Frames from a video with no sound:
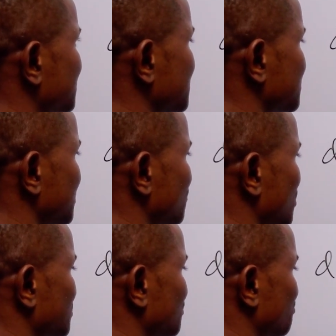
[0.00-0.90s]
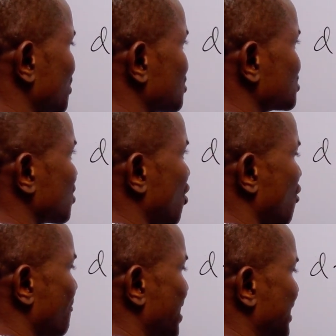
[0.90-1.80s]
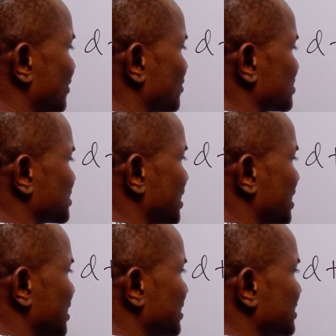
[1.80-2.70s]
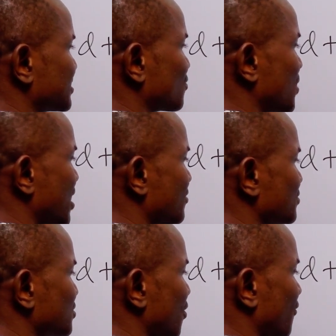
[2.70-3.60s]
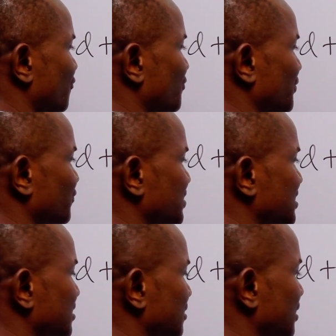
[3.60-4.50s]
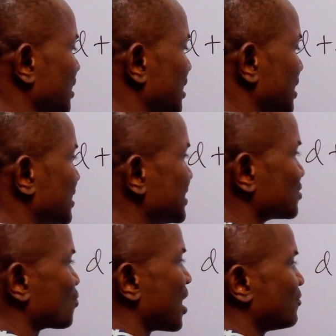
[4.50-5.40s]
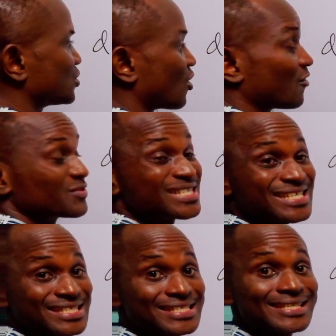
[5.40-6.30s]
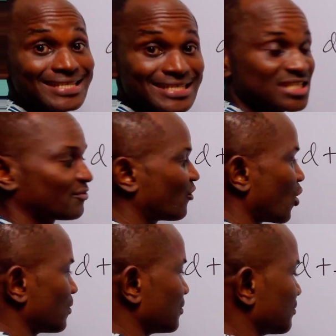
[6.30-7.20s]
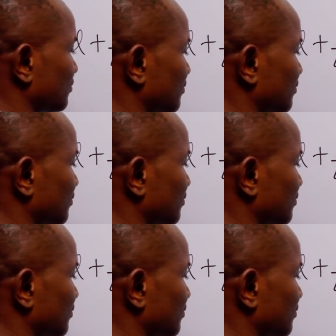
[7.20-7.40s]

this is equal to plus or minus the square root of 15. The square root of 16 is 4